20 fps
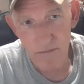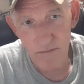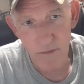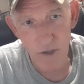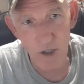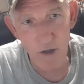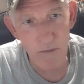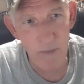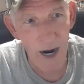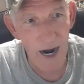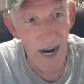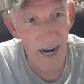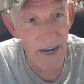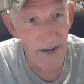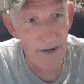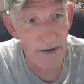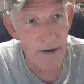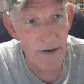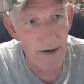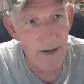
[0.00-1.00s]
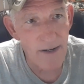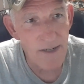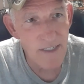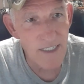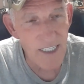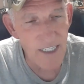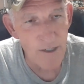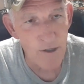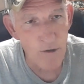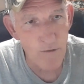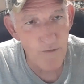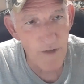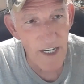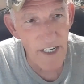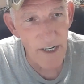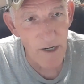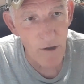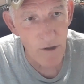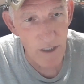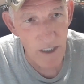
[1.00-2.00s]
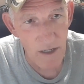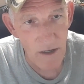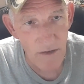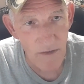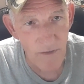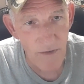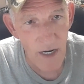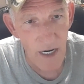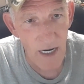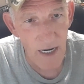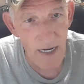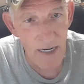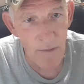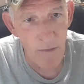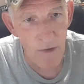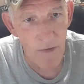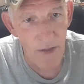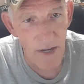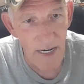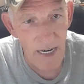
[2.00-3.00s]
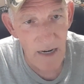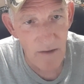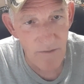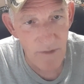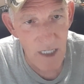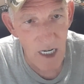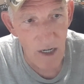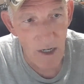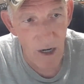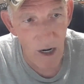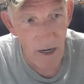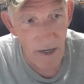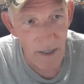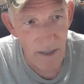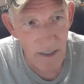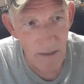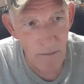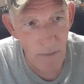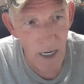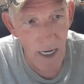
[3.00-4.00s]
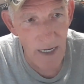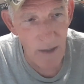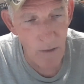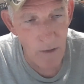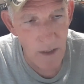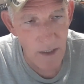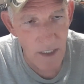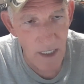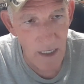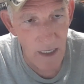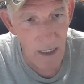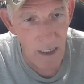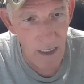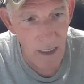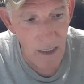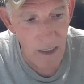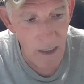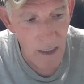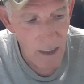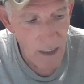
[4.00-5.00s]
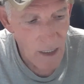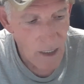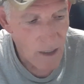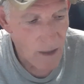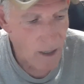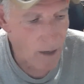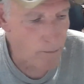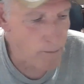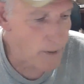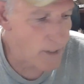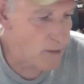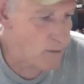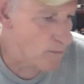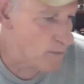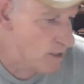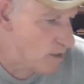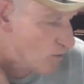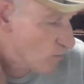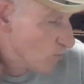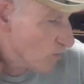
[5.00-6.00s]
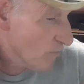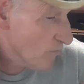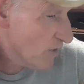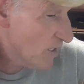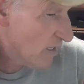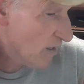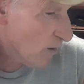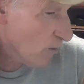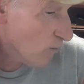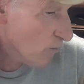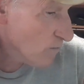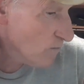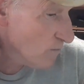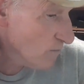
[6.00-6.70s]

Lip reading: do mine and do videos of everything I've done on it. Mine was a Peterbilt Revell